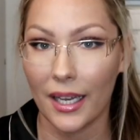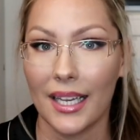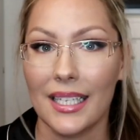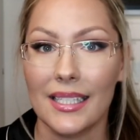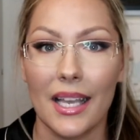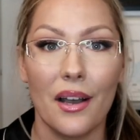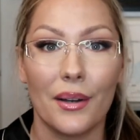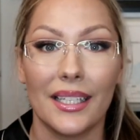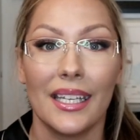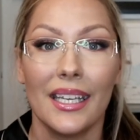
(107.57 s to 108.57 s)
guys. Oh,
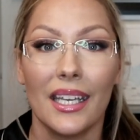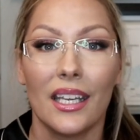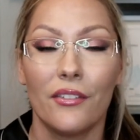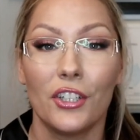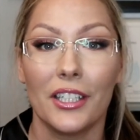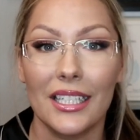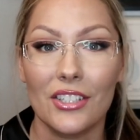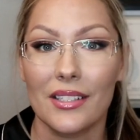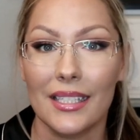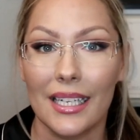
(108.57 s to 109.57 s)
and if you're
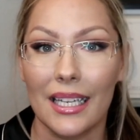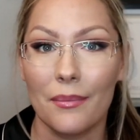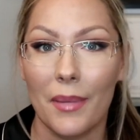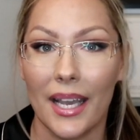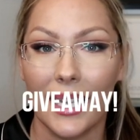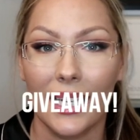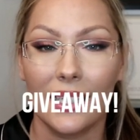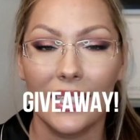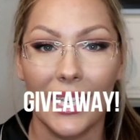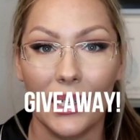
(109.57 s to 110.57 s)
interested in my
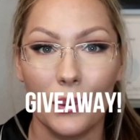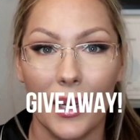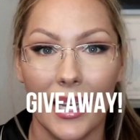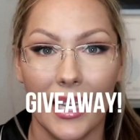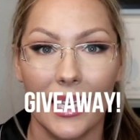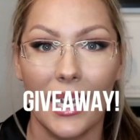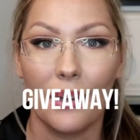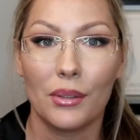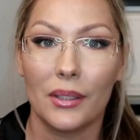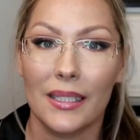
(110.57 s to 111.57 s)
getaway, I
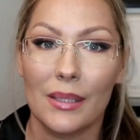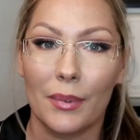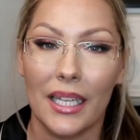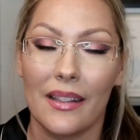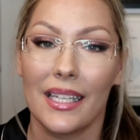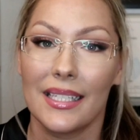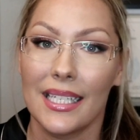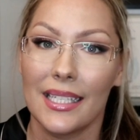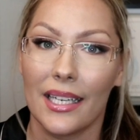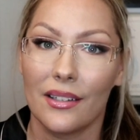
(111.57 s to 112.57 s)
will explain the
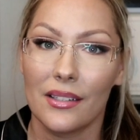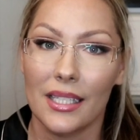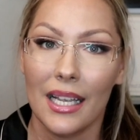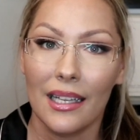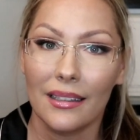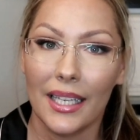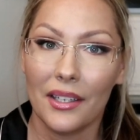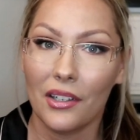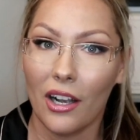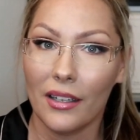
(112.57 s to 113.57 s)
details
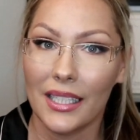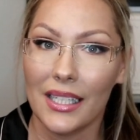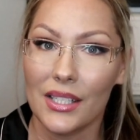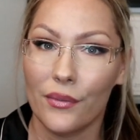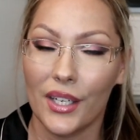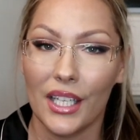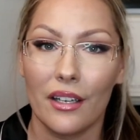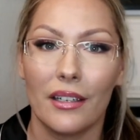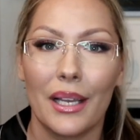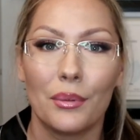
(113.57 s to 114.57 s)
later on in this video
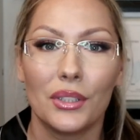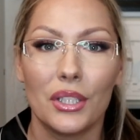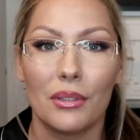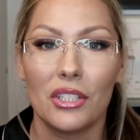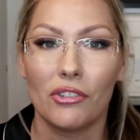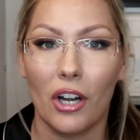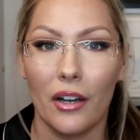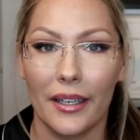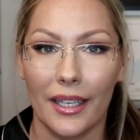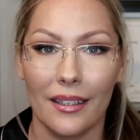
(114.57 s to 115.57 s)
and I will do a
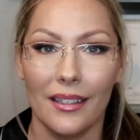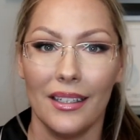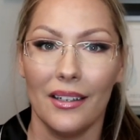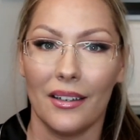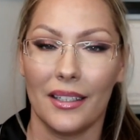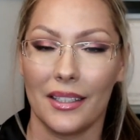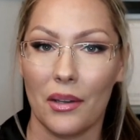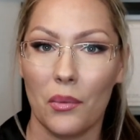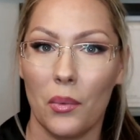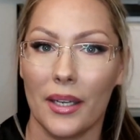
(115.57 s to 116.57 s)
drawing on
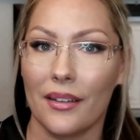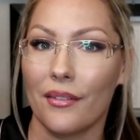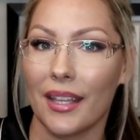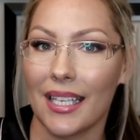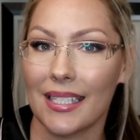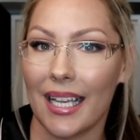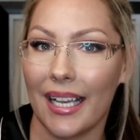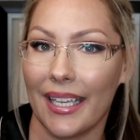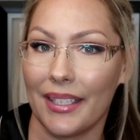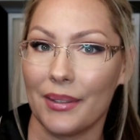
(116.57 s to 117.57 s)
one of these
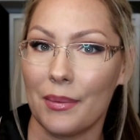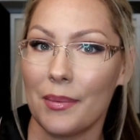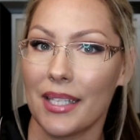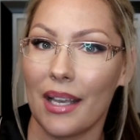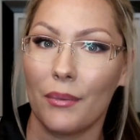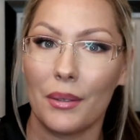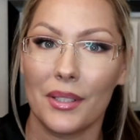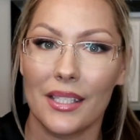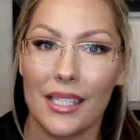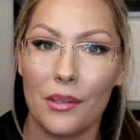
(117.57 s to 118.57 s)
items and we will
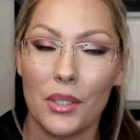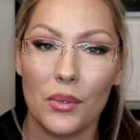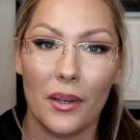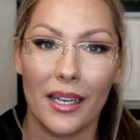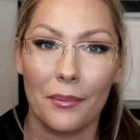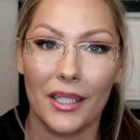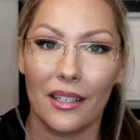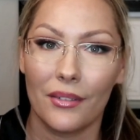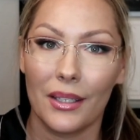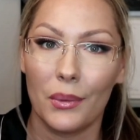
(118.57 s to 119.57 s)
see which one I'm
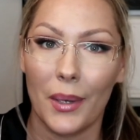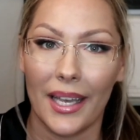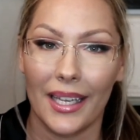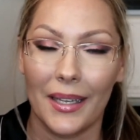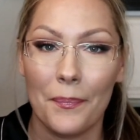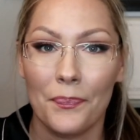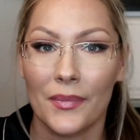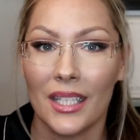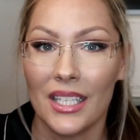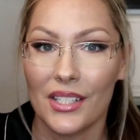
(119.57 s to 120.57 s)
giving away.
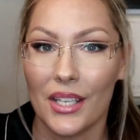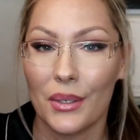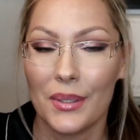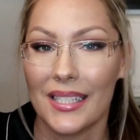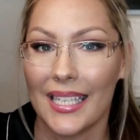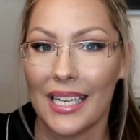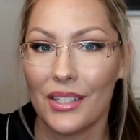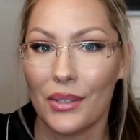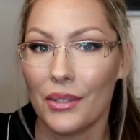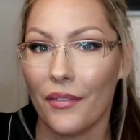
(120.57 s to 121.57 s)
So stay
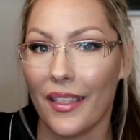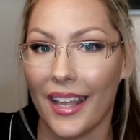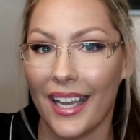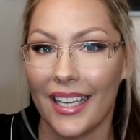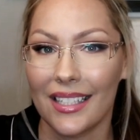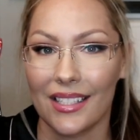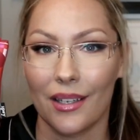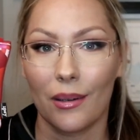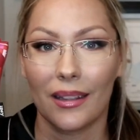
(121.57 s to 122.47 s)
tuned for that. So